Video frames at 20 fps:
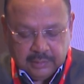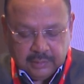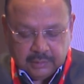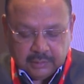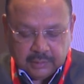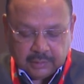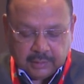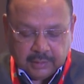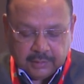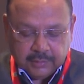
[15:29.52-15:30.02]

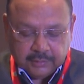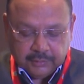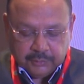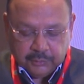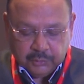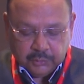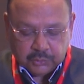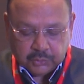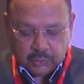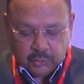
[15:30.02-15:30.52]
The
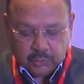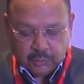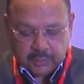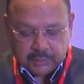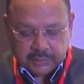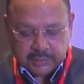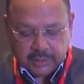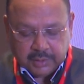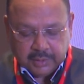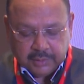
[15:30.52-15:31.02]
continuous
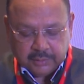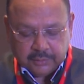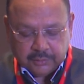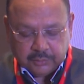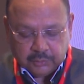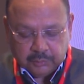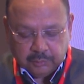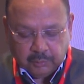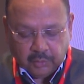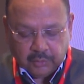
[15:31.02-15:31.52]
oversight
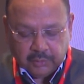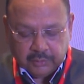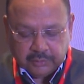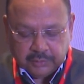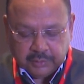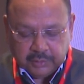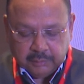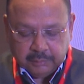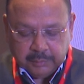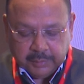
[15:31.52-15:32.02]
through
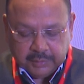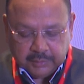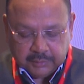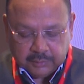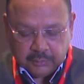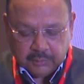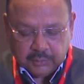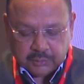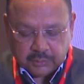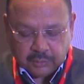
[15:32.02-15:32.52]
monitoring,
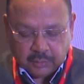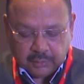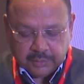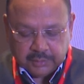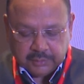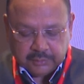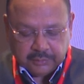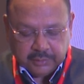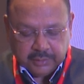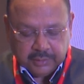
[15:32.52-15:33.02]
meticulous
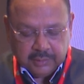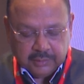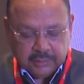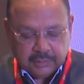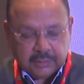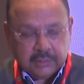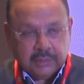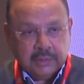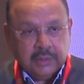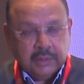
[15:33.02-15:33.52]
audit
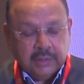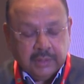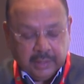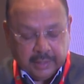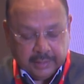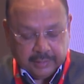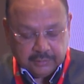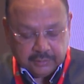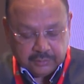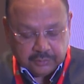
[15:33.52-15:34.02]
trails,
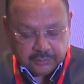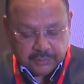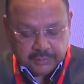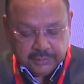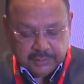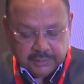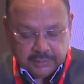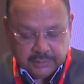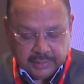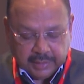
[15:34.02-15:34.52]
and
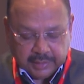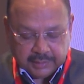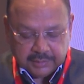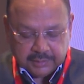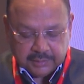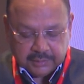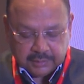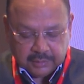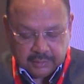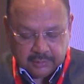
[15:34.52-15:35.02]
stringent
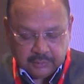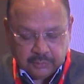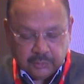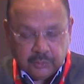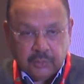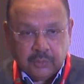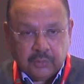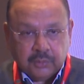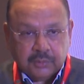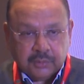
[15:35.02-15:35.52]
access
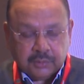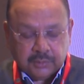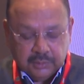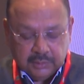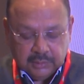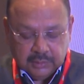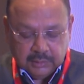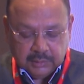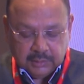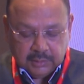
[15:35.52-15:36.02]
controls
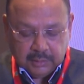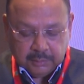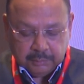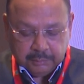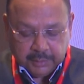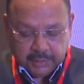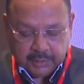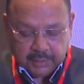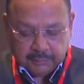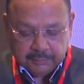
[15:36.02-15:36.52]

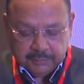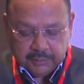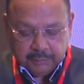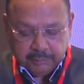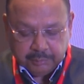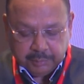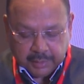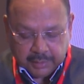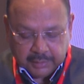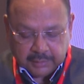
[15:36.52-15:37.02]
becomes
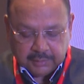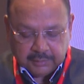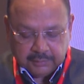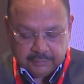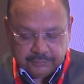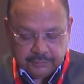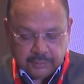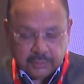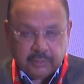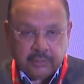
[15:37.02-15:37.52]
imperative
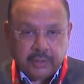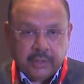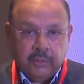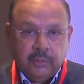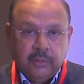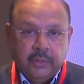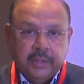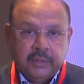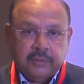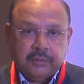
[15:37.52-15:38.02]
for the
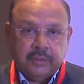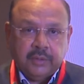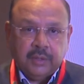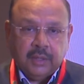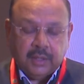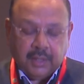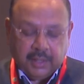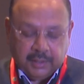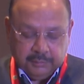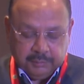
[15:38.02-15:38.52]
regulatory
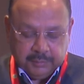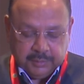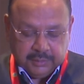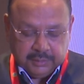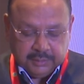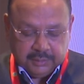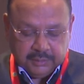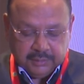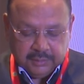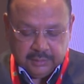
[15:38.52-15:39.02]
alignment,